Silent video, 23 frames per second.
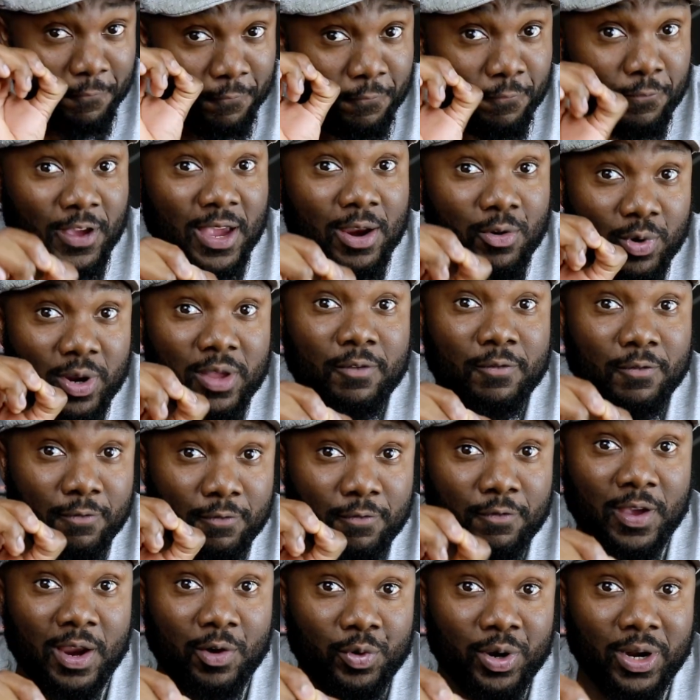very,
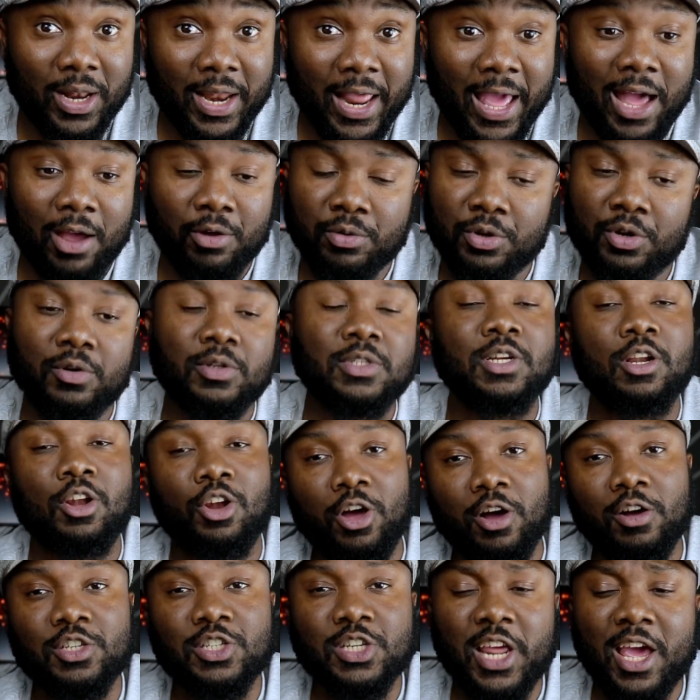very loud. It's a
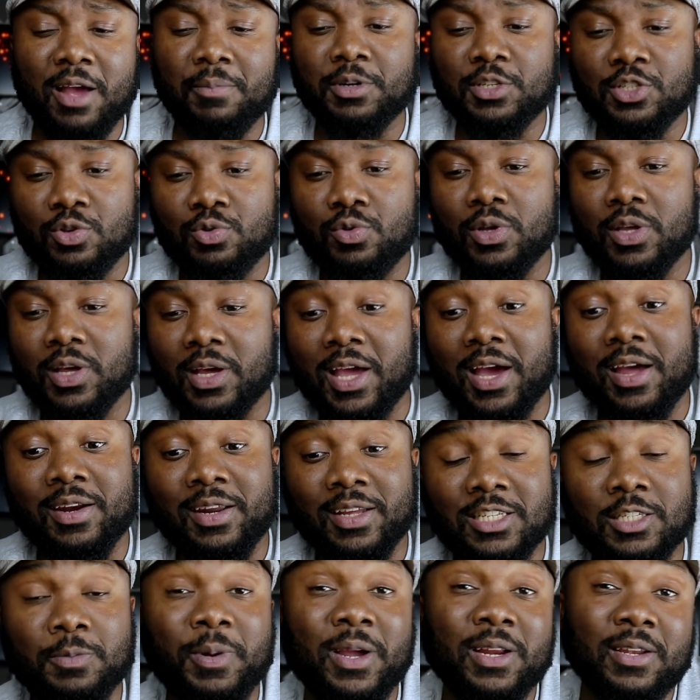large tablet, so you could kind of
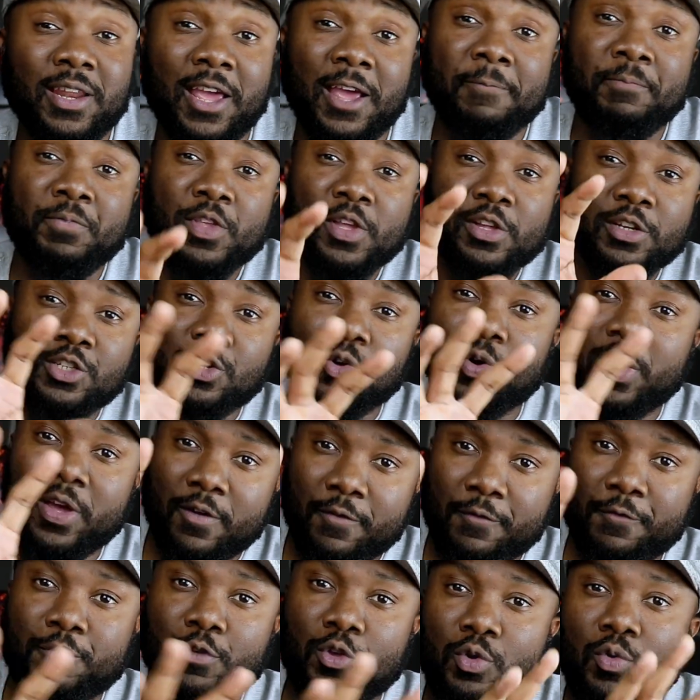expect that. So
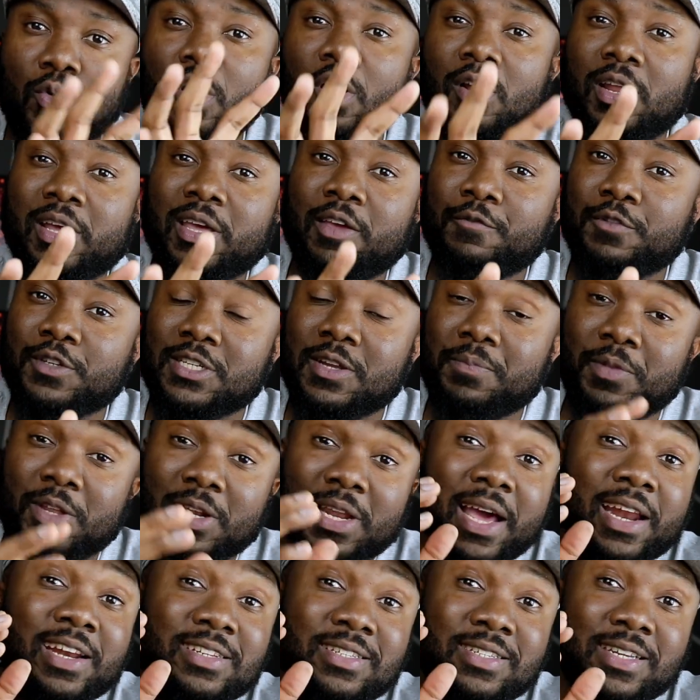if you are looking for something
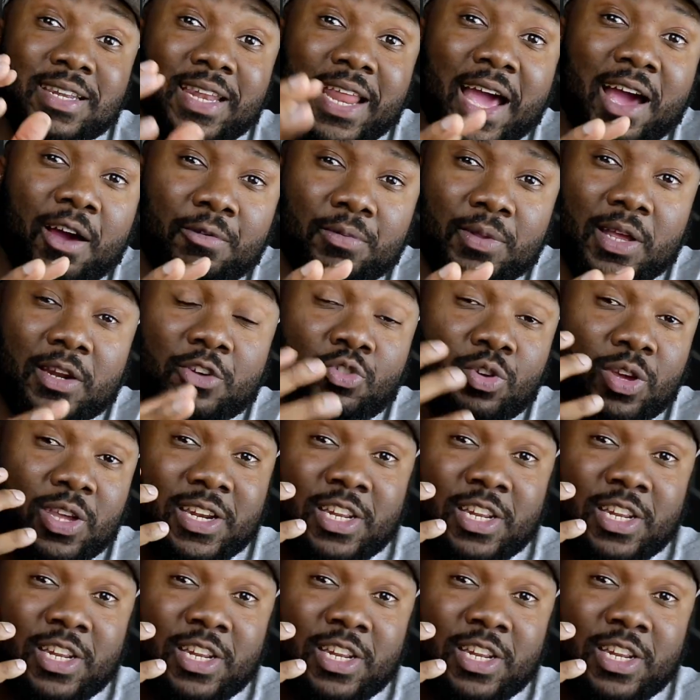that is loud, that you